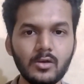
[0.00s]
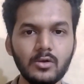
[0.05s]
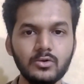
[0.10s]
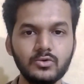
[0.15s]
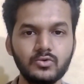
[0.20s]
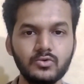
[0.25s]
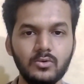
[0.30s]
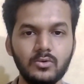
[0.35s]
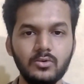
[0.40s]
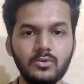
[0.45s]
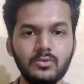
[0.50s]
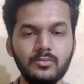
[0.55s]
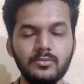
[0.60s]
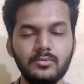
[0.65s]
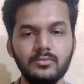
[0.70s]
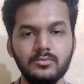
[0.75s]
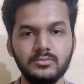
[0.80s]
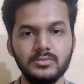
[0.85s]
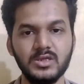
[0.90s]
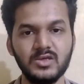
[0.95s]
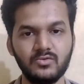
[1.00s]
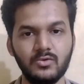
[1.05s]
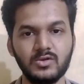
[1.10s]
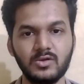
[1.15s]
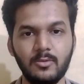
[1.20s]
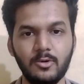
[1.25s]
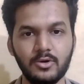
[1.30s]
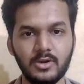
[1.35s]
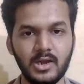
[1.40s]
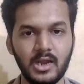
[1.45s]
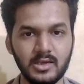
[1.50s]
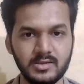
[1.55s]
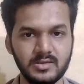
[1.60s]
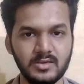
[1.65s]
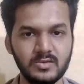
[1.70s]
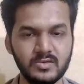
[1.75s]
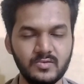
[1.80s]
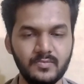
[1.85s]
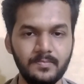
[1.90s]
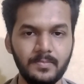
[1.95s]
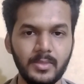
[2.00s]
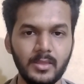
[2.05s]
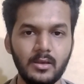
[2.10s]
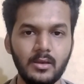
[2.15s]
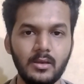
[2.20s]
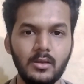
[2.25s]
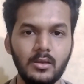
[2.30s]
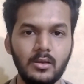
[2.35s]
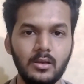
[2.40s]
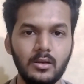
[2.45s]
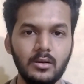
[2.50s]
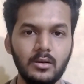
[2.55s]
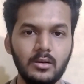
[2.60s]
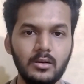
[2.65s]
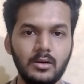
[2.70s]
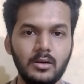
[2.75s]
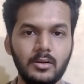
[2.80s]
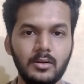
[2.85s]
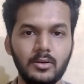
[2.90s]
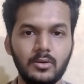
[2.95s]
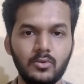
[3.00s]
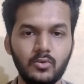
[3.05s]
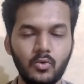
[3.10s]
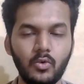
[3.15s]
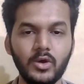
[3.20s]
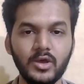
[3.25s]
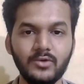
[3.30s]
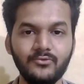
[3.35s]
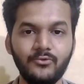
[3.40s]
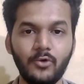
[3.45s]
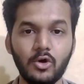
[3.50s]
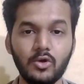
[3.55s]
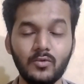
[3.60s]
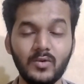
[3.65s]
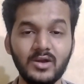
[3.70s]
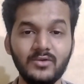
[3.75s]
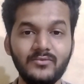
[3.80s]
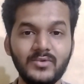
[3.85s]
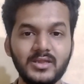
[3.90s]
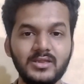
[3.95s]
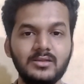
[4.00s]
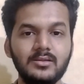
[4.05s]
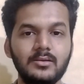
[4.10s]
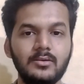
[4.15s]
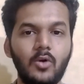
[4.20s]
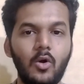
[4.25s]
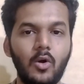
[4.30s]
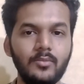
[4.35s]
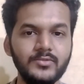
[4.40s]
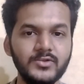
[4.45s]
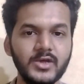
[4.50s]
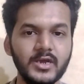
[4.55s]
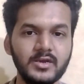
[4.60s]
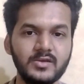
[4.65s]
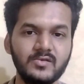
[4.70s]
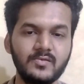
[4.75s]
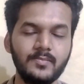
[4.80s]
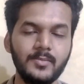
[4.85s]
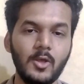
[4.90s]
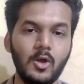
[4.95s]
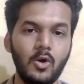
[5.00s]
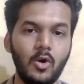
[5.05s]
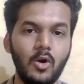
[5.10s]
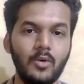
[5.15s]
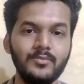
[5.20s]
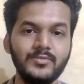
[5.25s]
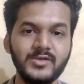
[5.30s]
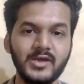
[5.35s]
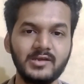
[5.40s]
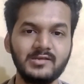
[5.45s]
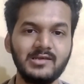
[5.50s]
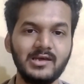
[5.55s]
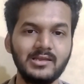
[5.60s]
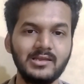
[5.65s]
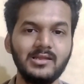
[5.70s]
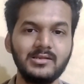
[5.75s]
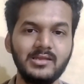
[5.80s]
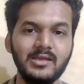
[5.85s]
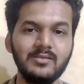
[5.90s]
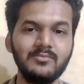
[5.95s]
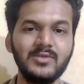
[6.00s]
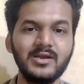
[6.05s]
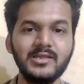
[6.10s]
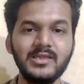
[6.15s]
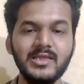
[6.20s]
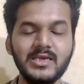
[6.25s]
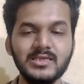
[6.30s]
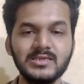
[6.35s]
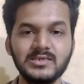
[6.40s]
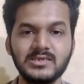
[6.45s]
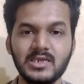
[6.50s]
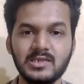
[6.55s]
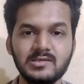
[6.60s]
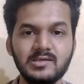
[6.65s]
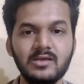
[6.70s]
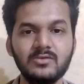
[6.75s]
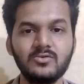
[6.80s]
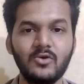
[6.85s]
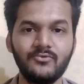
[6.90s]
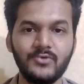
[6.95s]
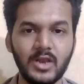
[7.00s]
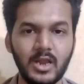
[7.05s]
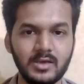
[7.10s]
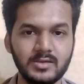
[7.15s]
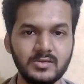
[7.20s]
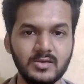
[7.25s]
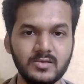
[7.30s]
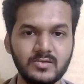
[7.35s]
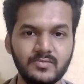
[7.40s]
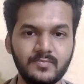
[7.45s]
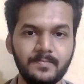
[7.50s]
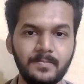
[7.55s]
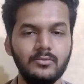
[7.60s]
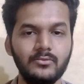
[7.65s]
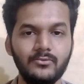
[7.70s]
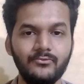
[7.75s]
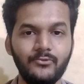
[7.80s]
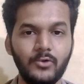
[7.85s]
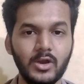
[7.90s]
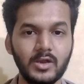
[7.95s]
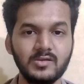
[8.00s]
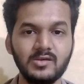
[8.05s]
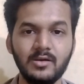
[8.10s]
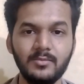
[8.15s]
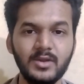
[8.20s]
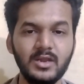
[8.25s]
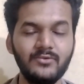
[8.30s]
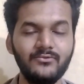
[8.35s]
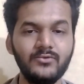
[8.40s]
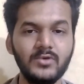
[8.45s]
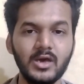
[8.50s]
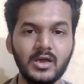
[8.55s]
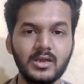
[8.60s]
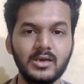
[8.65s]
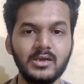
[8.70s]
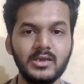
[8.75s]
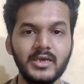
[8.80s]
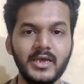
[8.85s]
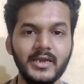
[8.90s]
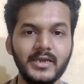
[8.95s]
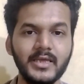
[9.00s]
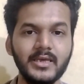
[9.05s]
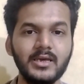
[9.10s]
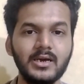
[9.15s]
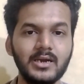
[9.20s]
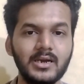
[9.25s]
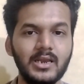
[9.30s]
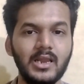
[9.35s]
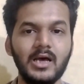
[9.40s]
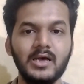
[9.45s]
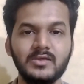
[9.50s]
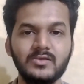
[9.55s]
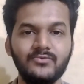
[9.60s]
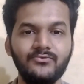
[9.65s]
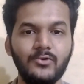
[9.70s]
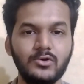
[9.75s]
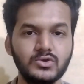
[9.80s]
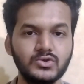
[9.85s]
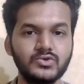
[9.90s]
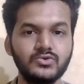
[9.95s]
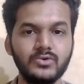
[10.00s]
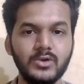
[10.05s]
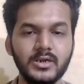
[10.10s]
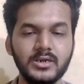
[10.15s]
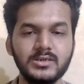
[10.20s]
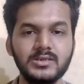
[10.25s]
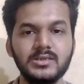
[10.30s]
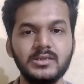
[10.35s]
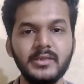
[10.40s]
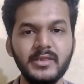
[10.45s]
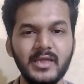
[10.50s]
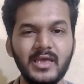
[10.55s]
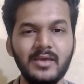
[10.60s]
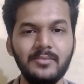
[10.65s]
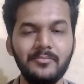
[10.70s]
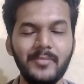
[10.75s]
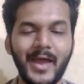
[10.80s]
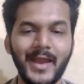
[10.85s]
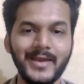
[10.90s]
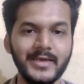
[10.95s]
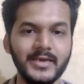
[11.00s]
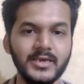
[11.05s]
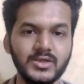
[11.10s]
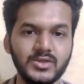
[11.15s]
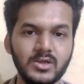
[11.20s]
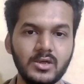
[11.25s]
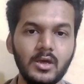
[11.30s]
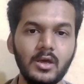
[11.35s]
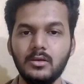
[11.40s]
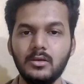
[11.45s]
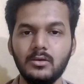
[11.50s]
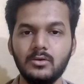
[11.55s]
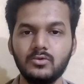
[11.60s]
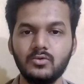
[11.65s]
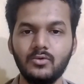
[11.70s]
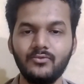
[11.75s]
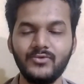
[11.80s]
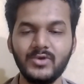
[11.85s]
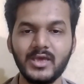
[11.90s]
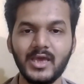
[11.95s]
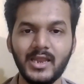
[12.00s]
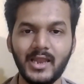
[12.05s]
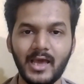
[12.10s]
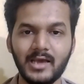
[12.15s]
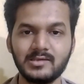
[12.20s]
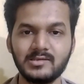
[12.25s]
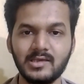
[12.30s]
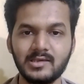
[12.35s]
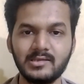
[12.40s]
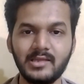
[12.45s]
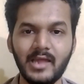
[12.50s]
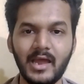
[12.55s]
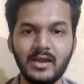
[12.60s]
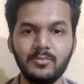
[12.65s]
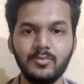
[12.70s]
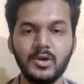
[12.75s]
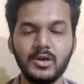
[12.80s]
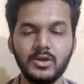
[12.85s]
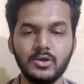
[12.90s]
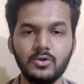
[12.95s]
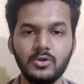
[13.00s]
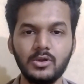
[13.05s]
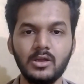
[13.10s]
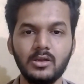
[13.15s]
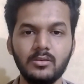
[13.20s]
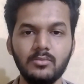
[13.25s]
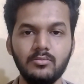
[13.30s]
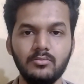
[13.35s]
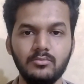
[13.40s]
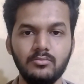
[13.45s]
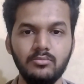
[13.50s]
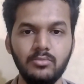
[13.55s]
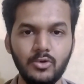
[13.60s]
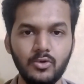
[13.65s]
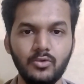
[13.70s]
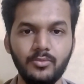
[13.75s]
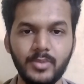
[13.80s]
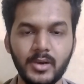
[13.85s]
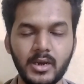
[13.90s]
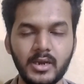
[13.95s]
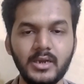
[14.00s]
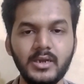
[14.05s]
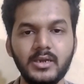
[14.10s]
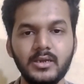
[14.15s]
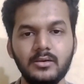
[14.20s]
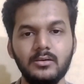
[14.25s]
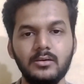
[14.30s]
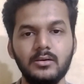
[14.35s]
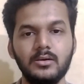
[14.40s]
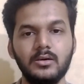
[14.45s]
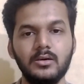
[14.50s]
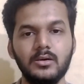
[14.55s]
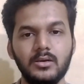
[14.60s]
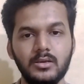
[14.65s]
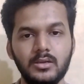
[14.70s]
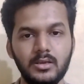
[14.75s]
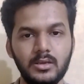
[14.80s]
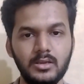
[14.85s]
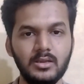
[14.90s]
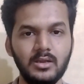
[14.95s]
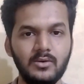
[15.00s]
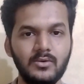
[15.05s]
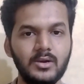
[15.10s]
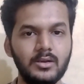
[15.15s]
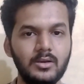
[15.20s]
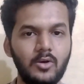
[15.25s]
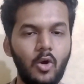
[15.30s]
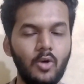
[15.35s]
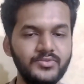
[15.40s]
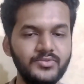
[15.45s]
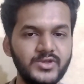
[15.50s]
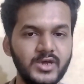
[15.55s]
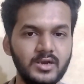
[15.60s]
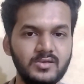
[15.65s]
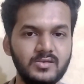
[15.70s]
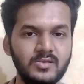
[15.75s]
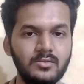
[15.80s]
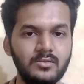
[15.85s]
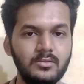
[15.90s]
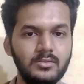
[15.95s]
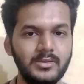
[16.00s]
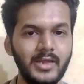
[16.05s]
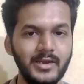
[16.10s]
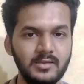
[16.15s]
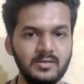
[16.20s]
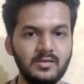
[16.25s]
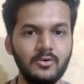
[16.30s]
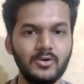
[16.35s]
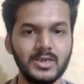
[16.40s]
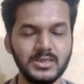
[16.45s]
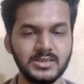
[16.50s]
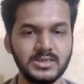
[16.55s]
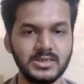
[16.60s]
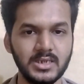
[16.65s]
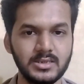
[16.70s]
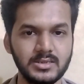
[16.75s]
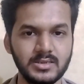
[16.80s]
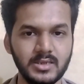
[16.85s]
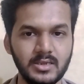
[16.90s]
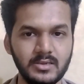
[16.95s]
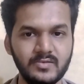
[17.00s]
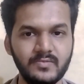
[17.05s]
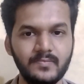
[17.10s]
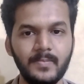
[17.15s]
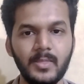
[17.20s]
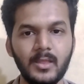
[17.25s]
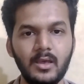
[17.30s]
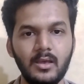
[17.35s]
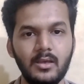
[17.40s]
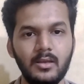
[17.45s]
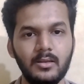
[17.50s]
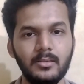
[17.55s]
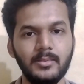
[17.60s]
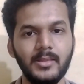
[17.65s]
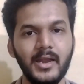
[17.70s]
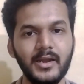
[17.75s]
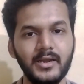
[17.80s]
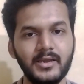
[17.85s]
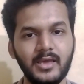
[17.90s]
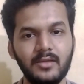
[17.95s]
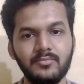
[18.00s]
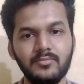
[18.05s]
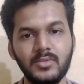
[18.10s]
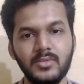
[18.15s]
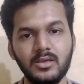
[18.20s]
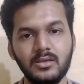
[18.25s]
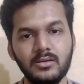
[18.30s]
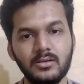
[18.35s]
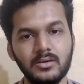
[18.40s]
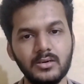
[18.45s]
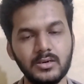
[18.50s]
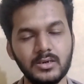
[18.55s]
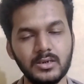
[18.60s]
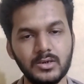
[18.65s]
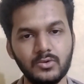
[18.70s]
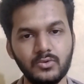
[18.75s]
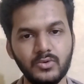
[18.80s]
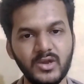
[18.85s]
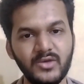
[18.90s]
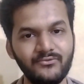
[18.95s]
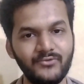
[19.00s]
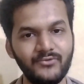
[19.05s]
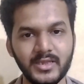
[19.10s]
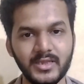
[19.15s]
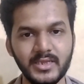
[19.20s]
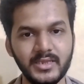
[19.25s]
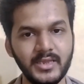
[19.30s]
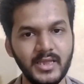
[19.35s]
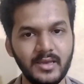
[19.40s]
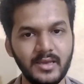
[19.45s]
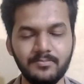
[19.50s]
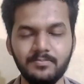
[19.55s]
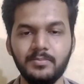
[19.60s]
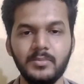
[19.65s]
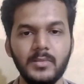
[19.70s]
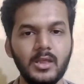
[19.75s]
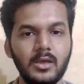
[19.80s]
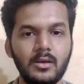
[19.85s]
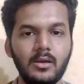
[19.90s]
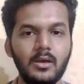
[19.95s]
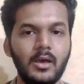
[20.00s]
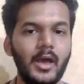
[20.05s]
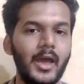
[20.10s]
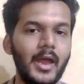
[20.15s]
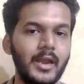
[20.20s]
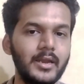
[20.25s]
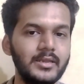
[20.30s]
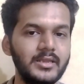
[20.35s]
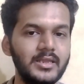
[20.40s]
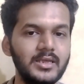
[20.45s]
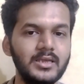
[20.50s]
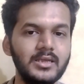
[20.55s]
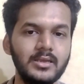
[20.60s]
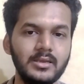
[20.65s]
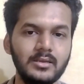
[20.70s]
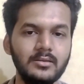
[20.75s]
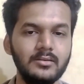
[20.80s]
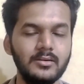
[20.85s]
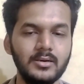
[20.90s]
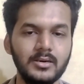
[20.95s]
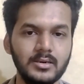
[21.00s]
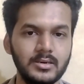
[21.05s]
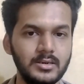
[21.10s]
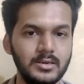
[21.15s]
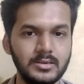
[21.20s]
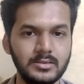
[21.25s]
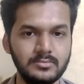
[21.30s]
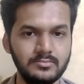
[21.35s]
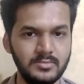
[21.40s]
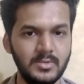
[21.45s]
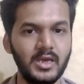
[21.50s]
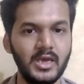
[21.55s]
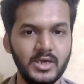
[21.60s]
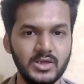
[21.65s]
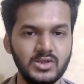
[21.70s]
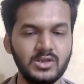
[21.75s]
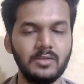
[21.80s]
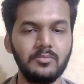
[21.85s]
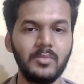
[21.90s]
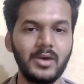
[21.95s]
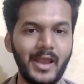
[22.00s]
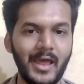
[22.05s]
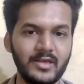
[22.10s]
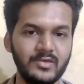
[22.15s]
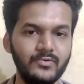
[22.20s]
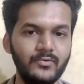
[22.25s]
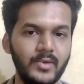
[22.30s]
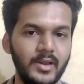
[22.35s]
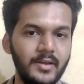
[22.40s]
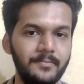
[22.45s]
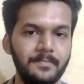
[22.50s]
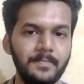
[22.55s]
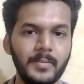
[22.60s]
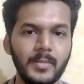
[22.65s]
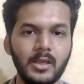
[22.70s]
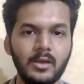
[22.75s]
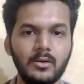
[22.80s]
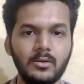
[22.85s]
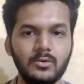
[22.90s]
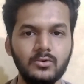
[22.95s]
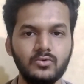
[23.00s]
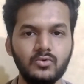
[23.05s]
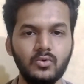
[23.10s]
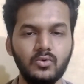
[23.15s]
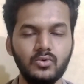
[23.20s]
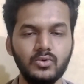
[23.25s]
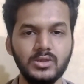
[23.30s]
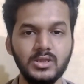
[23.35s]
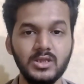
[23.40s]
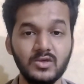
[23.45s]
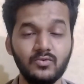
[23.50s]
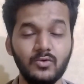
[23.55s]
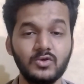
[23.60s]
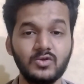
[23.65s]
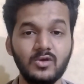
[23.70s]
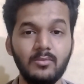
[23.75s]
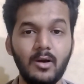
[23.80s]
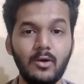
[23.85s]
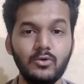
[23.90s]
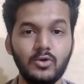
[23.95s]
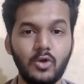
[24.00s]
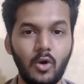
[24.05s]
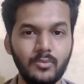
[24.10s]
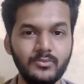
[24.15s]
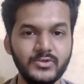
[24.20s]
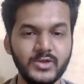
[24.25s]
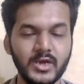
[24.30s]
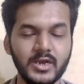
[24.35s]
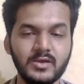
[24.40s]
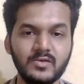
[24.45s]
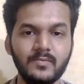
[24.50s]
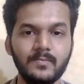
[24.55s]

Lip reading: So this was about classes. Going forward with objects, objects are nothing but the instances of classes. For example, if we are creating a class for students name and age, so we can access that particular blueprint in our objects, that is our instances. That can be to define the name and the age number as well. So this was about objects.